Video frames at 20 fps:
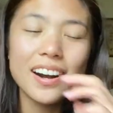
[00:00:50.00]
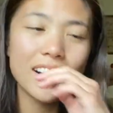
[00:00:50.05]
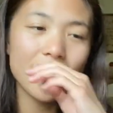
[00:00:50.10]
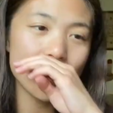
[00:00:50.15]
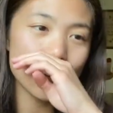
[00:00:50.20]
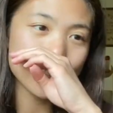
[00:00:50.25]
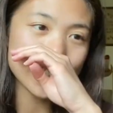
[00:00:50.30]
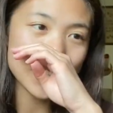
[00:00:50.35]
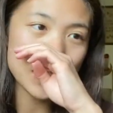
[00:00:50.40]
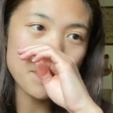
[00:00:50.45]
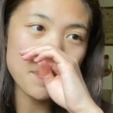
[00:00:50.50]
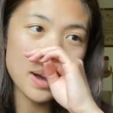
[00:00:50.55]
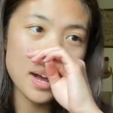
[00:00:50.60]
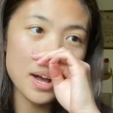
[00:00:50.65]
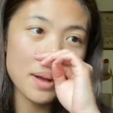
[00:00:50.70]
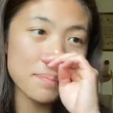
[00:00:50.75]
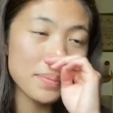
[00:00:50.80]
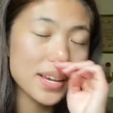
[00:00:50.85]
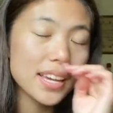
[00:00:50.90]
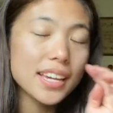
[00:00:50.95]
off
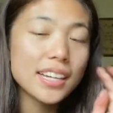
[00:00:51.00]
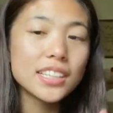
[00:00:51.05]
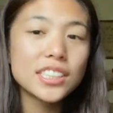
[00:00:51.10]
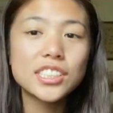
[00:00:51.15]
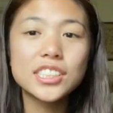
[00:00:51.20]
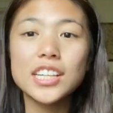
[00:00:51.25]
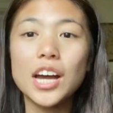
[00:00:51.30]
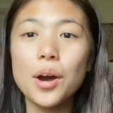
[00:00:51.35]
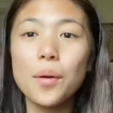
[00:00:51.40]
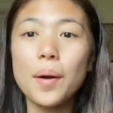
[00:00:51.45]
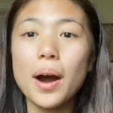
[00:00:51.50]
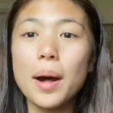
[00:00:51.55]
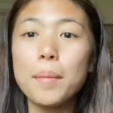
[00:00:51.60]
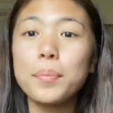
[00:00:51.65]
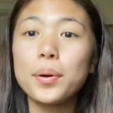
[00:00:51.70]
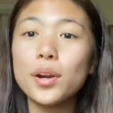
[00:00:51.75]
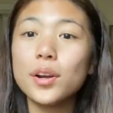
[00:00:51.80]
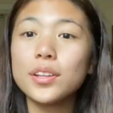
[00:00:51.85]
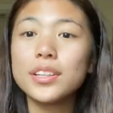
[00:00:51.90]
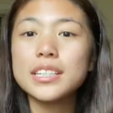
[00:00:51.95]
Depop. So I'll
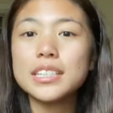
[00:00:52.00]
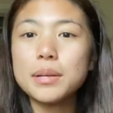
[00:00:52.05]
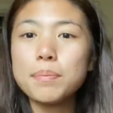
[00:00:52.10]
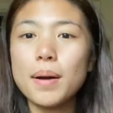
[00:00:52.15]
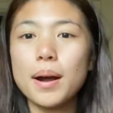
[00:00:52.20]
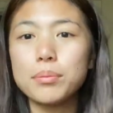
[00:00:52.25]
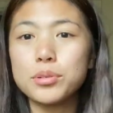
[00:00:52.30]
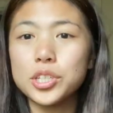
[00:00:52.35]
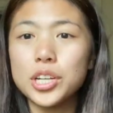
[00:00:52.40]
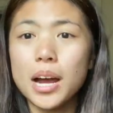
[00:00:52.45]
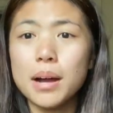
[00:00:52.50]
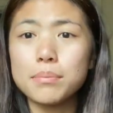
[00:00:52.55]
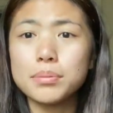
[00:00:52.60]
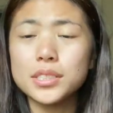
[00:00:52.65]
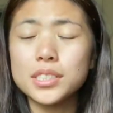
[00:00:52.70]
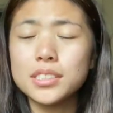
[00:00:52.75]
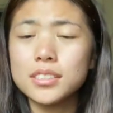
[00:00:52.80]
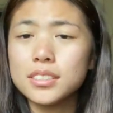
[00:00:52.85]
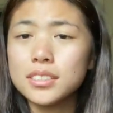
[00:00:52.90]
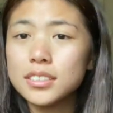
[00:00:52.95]
put all the Depop
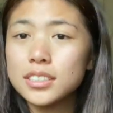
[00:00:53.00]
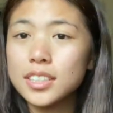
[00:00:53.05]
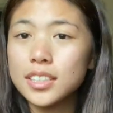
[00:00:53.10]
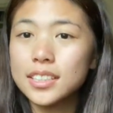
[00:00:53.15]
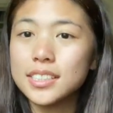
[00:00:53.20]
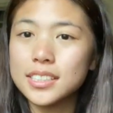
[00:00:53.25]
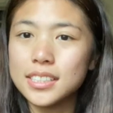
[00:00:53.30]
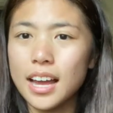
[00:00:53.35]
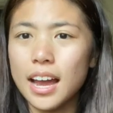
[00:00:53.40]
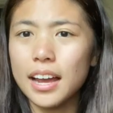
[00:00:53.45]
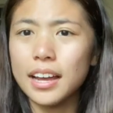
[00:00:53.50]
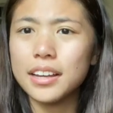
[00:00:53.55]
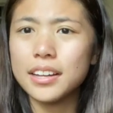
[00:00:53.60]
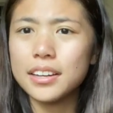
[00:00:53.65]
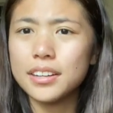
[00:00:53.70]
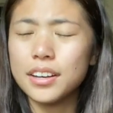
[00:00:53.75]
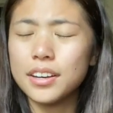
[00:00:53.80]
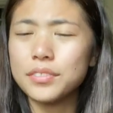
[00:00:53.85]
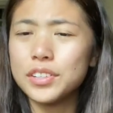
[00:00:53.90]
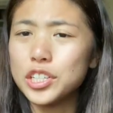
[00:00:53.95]
shops to the
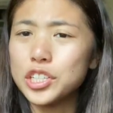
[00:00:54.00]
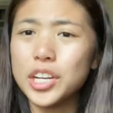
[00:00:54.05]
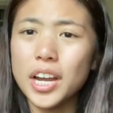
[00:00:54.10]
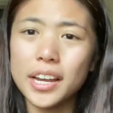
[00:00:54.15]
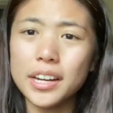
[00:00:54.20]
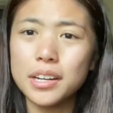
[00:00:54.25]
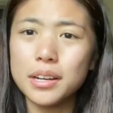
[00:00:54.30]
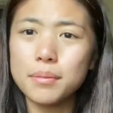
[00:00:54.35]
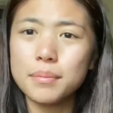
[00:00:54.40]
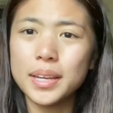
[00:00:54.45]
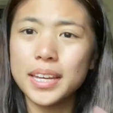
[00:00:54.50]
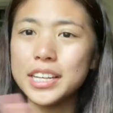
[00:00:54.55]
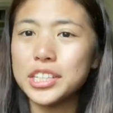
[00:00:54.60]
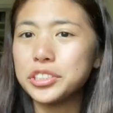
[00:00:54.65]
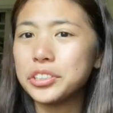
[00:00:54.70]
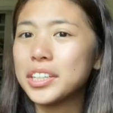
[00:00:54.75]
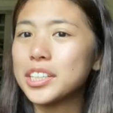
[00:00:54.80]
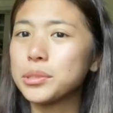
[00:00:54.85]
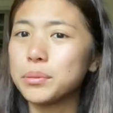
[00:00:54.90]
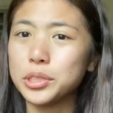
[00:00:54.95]
side of each item in case
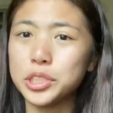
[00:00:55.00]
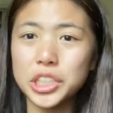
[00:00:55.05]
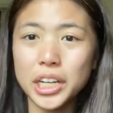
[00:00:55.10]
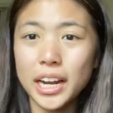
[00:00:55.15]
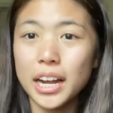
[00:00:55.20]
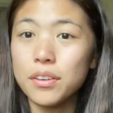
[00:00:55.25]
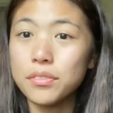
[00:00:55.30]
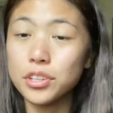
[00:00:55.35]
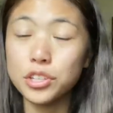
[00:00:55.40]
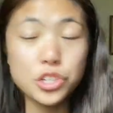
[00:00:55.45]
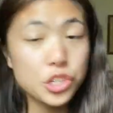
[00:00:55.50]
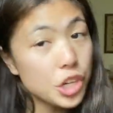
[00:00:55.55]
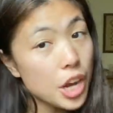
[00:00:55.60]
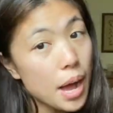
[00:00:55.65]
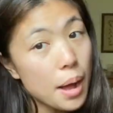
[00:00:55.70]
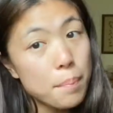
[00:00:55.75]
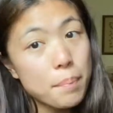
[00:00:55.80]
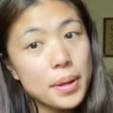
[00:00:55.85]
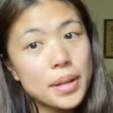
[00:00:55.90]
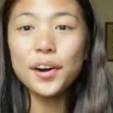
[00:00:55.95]
you guys want to check out their
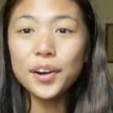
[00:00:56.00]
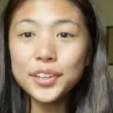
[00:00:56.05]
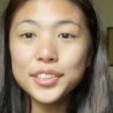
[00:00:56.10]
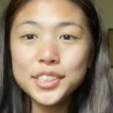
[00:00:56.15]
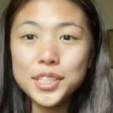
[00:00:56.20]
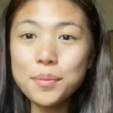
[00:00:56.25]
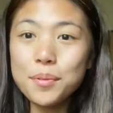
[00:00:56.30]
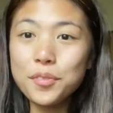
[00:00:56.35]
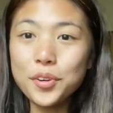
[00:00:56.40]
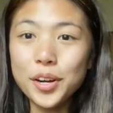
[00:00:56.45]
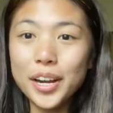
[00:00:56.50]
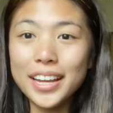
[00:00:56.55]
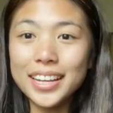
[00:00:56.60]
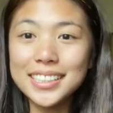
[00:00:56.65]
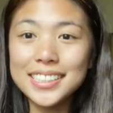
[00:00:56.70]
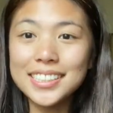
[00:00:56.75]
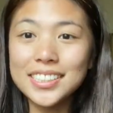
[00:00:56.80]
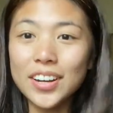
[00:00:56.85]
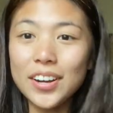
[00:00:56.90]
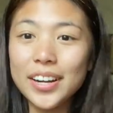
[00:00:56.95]
shop. Also, before I
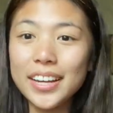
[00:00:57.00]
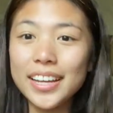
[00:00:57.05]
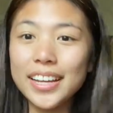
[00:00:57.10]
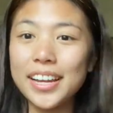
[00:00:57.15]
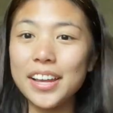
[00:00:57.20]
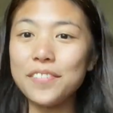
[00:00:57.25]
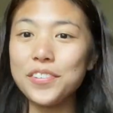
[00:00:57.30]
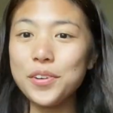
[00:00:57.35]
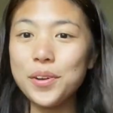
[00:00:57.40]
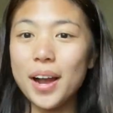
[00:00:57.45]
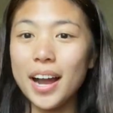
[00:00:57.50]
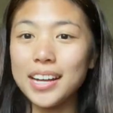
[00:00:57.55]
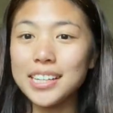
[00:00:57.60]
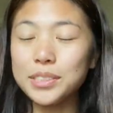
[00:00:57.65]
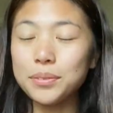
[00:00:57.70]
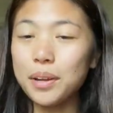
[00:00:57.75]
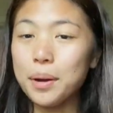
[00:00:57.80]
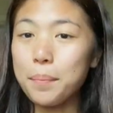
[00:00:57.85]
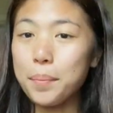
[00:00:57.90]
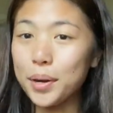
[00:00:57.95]
get started, if you
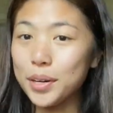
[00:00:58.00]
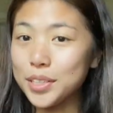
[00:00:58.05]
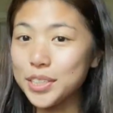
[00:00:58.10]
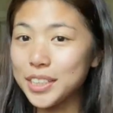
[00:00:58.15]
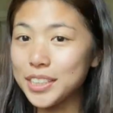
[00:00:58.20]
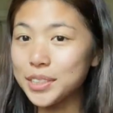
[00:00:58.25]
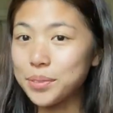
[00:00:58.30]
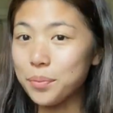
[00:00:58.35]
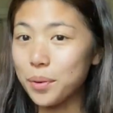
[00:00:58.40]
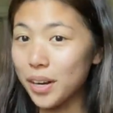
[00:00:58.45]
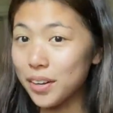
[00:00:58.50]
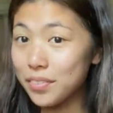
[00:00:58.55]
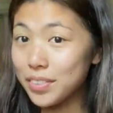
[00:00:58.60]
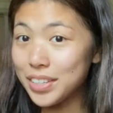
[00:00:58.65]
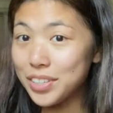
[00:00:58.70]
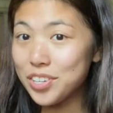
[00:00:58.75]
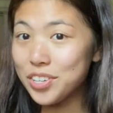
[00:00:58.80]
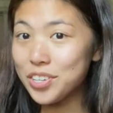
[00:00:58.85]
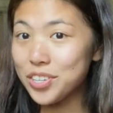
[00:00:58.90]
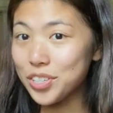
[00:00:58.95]
guys want to purchase one of
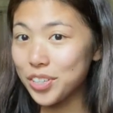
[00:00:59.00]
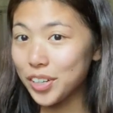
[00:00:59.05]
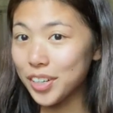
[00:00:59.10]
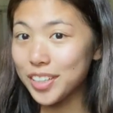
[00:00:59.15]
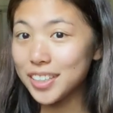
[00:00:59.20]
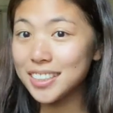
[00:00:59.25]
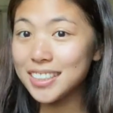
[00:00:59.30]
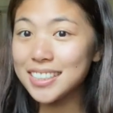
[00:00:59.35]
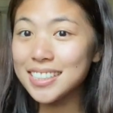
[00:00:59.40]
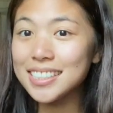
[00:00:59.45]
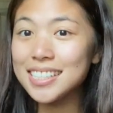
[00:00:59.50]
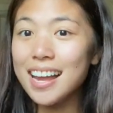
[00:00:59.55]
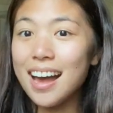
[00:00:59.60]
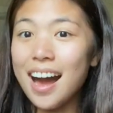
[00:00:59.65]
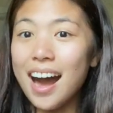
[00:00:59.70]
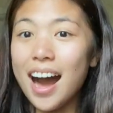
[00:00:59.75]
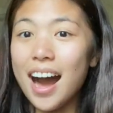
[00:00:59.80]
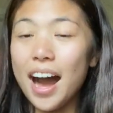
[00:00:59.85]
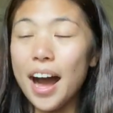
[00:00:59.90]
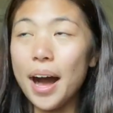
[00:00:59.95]
these shirts,
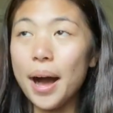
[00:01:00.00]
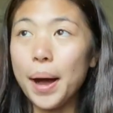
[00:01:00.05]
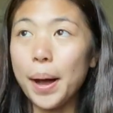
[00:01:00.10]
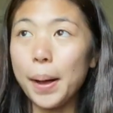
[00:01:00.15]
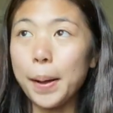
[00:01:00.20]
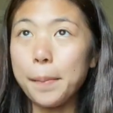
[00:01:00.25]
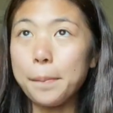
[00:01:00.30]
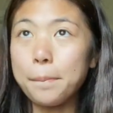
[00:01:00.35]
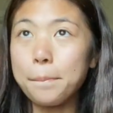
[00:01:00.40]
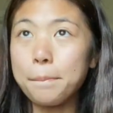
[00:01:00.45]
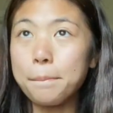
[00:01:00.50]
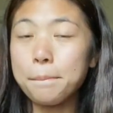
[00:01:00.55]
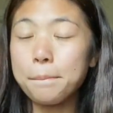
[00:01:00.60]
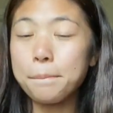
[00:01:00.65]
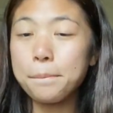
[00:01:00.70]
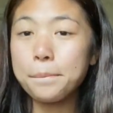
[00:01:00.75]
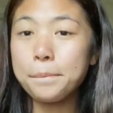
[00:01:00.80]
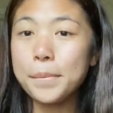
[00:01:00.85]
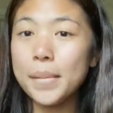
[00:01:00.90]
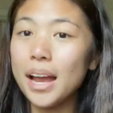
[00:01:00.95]

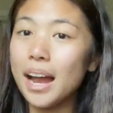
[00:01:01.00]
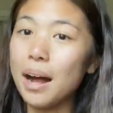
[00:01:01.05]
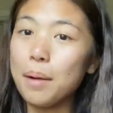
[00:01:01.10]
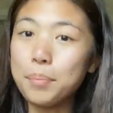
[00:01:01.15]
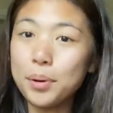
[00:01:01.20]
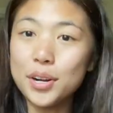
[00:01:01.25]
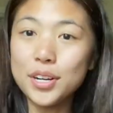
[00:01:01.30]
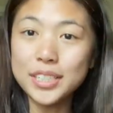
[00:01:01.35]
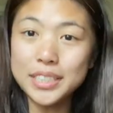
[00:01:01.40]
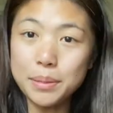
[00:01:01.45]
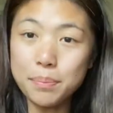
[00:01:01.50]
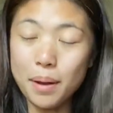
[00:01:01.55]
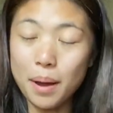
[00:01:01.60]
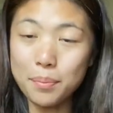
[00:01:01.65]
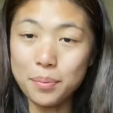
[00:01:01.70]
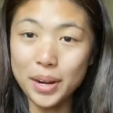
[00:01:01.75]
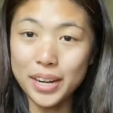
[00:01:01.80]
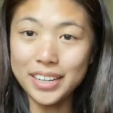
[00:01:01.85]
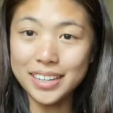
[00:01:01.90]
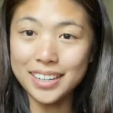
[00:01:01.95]
I'll put her
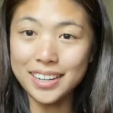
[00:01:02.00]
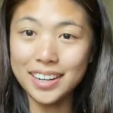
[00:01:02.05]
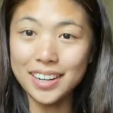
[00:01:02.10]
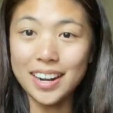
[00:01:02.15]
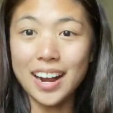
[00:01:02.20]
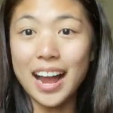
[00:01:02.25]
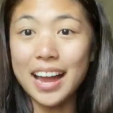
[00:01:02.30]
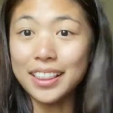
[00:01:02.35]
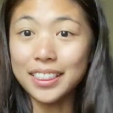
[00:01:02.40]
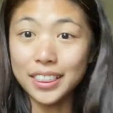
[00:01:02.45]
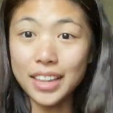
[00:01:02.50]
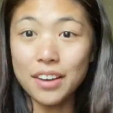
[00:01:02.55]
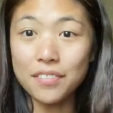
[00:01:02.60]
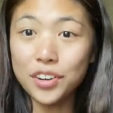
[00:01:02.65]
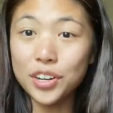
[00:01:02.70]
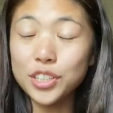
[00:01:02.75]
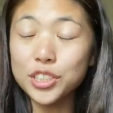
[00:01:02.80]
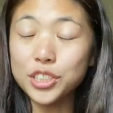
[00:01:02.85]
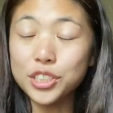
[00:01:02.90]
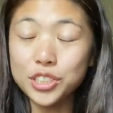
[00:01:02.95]
Depop right here. I love
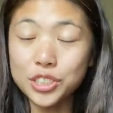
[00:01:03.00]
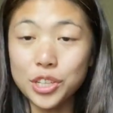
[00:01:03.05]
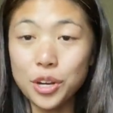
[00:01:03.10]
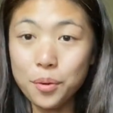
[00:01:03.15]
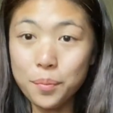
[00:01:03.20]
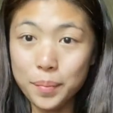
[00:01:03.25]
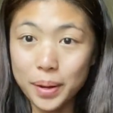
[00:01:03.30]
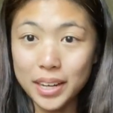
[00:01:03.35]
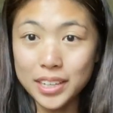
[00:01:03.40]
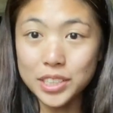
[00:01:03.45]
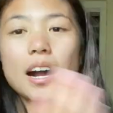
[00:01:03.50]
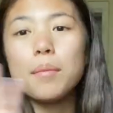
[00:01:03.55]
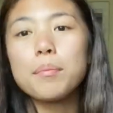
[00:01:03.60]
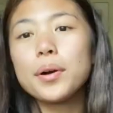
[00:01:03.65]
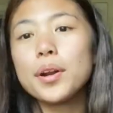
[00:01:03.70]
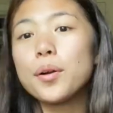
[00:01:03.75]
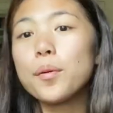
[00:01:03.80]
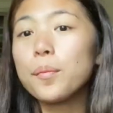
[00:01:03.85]
her so much. I'll put her